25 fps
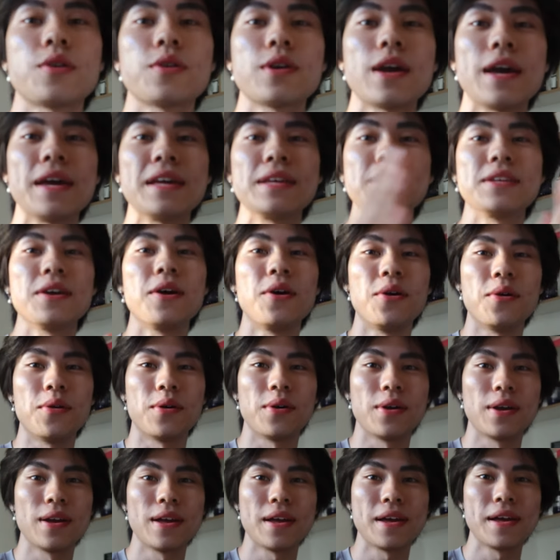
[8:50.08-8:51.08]
Okay,
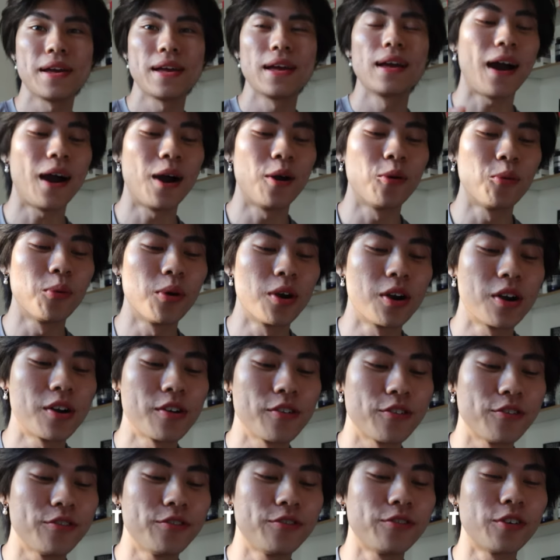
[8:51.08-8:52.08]
yo.
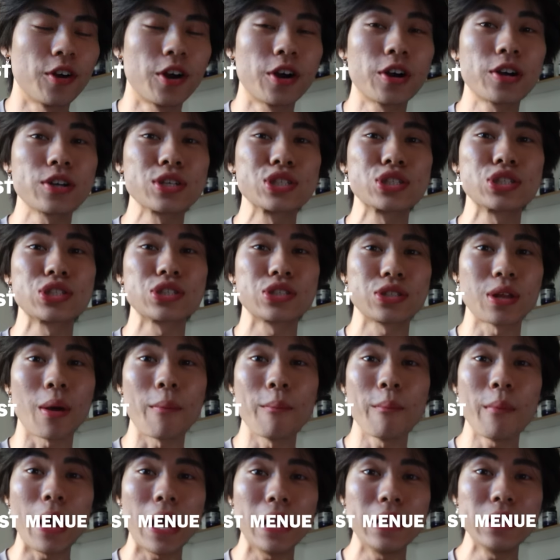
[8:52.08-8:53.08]
Our first
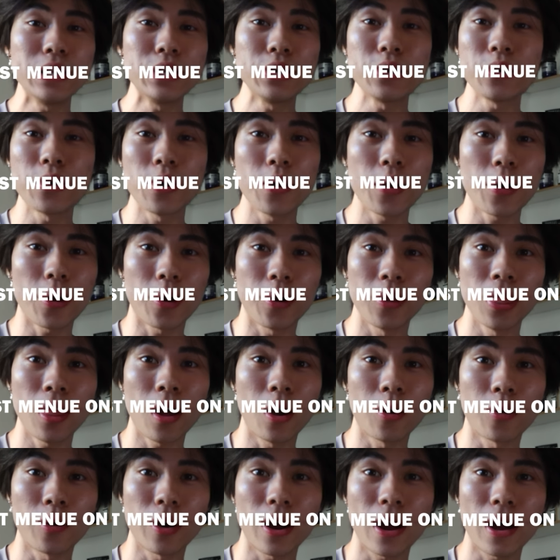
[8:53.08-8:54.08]
menu on
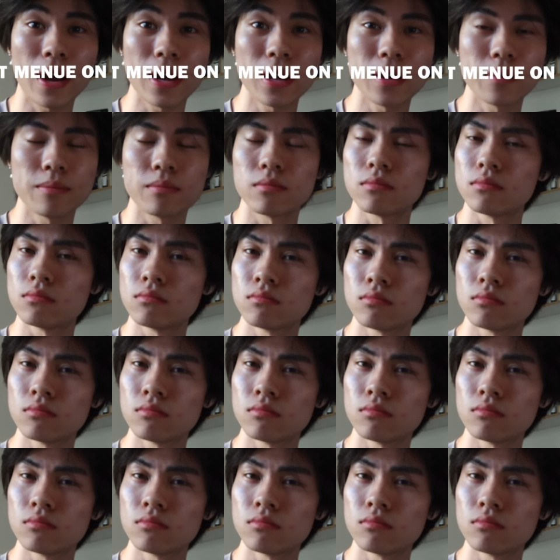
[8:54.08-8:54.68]
our item...